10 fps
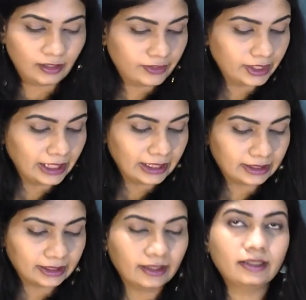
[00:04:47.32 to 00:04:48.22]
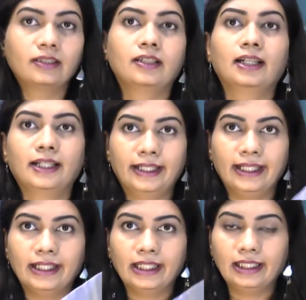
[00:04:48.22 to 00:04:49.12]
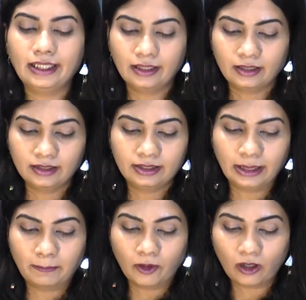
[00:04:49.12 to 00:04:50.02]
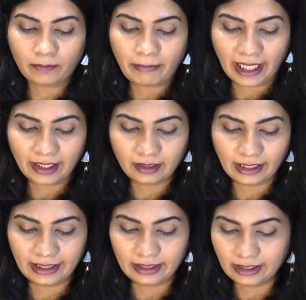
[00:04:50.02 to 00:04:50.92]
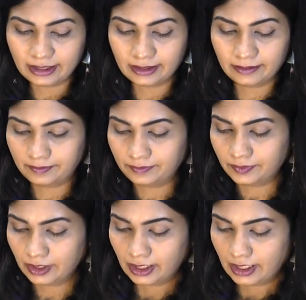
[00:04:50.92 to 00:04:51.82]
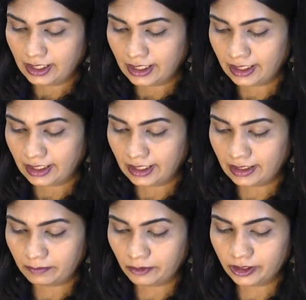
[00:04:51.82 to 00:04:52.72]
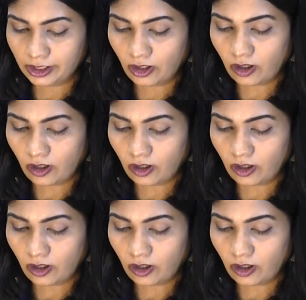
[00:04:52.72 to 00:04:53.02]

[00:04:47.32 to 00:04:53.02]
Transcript: After that's done, take any Ziploc bag like this and put in